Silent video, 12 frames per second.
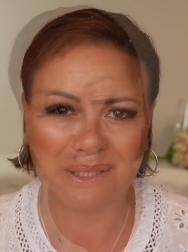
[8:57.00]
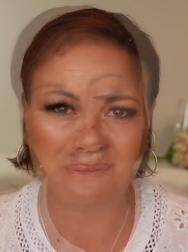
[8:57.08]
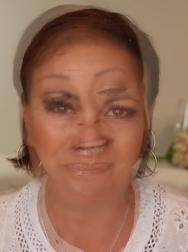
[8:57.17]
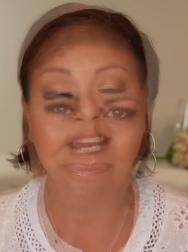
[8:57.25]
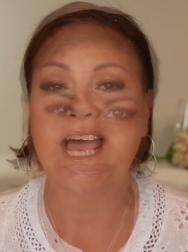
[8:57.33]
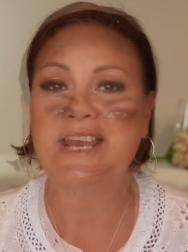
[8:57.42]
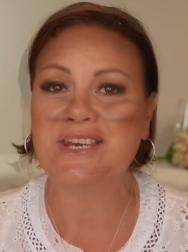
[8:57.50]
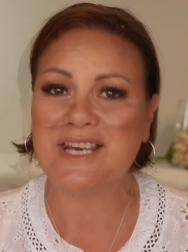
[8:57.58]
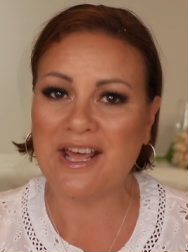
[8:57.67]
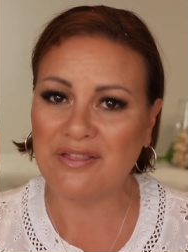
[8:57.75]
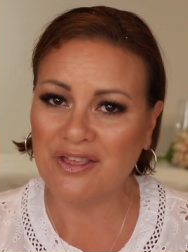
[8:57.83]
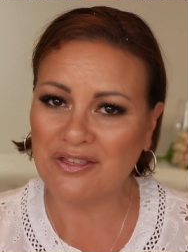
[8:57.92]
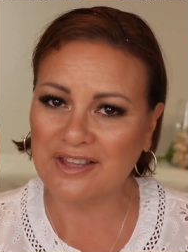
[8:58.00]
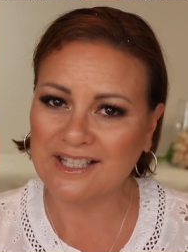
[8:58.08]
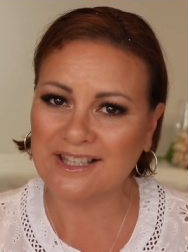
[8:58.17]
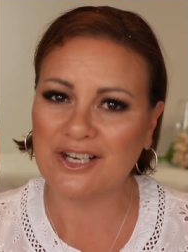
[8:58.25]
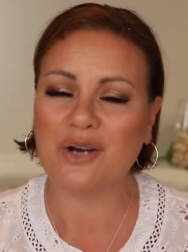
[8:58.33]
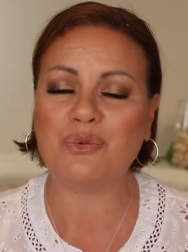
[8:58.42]
And another
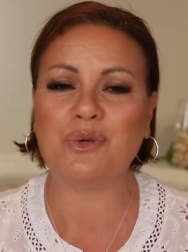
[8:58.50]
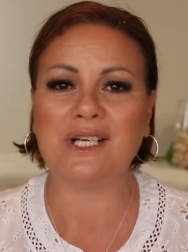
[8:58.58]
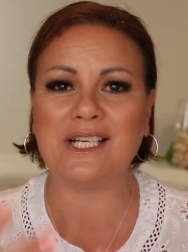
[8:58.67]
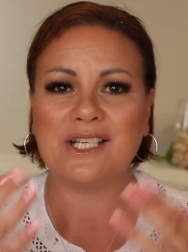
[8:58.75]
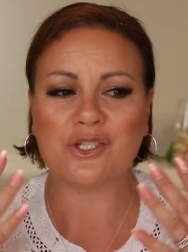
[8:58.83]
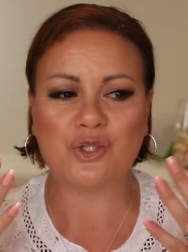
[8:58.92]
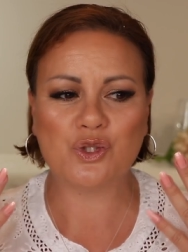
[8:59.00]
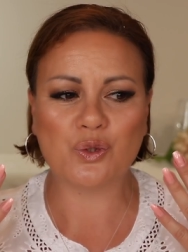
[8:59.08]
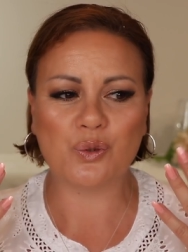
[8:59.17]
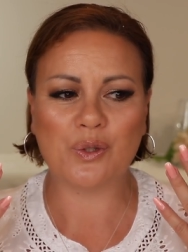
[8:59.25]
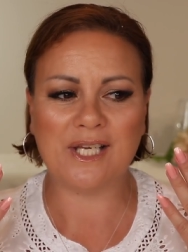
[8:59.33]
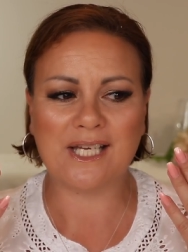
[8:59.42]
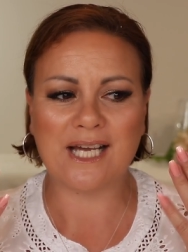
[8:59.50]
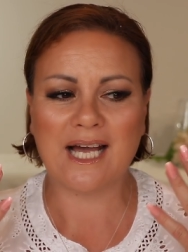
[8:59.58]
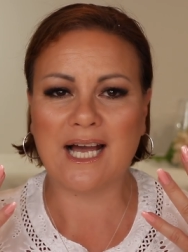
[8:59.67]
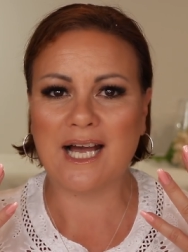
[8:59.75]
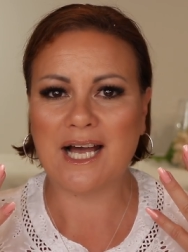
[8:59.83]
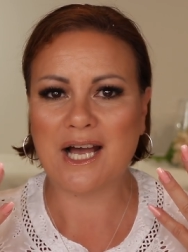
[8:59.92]
thing that I really enjoy
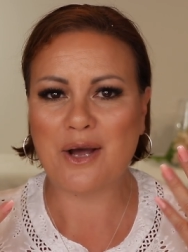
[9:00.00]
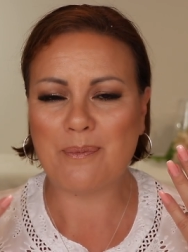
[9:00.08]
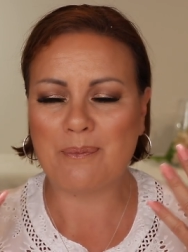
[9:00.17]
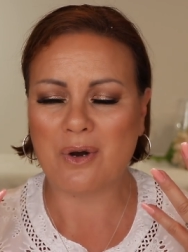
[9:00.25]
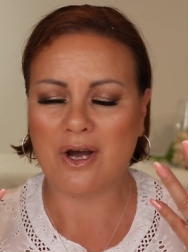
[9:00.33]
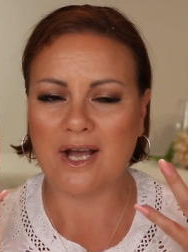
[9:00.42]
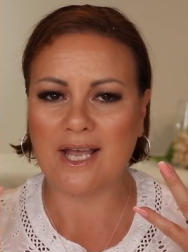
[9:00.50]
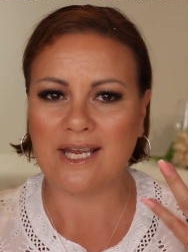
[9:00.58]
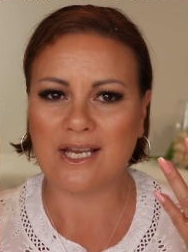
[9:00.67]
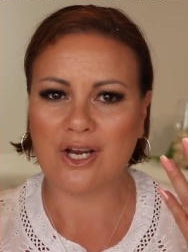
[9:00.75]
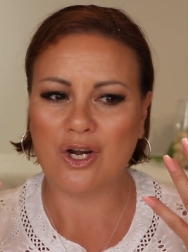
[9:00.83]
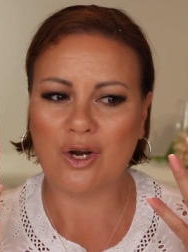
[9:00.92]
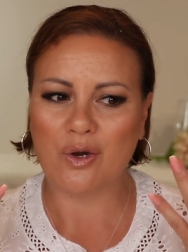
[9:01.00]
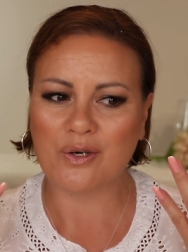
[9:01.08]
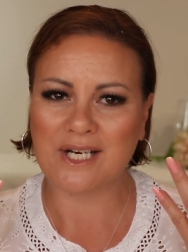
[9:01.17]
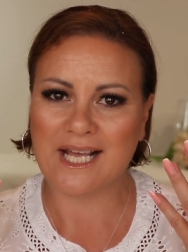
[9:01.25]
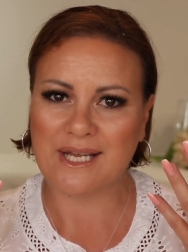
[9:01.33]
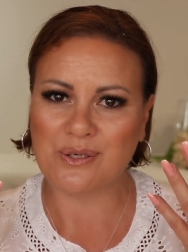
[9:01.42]
are my
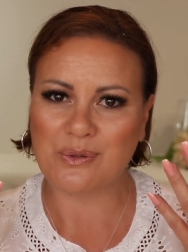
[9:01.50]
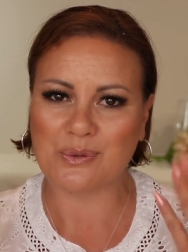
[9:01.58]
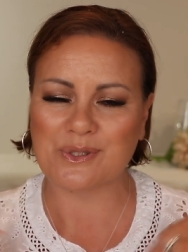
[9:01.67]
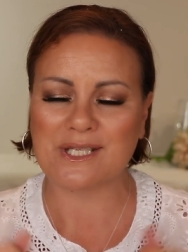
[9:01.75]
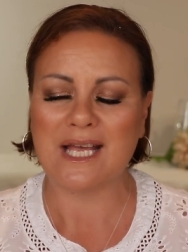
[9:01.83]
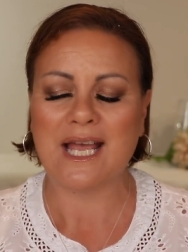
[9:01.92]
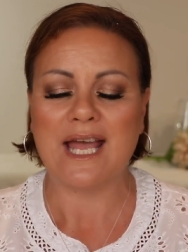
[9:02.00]
long nails.